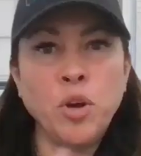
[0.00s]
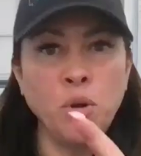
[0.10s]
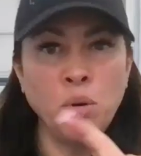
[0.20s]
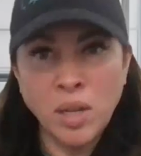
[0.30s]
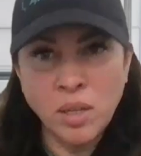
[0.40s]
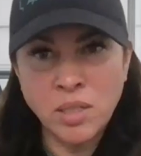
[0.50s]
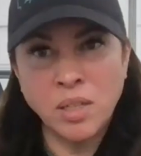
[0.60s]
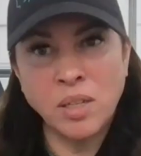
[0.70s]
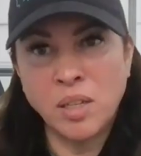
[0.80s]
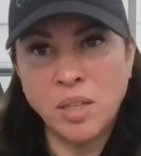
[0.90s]
know who else
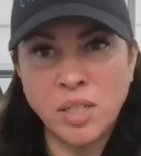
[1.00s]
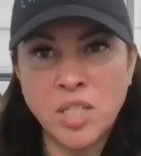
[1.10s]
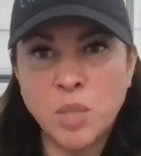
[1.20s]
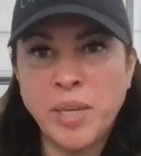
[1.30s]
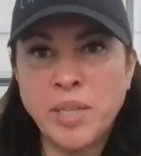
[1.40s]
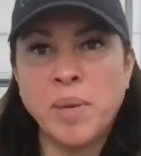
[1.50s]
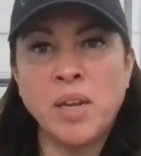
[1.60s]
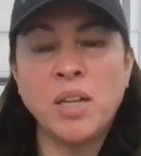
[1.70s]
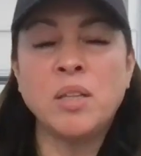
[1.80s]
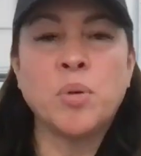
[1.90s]
speaks about
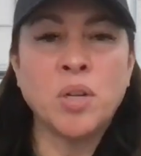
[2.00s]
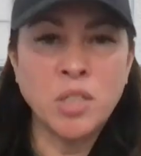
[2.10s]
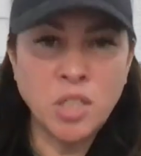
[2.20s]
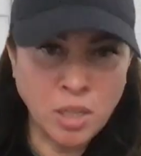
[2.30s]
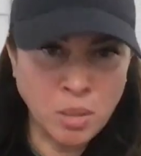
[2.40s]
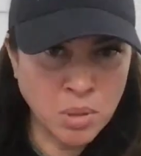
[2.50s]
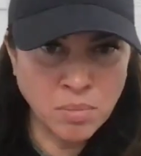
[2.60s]
it, LeBron James.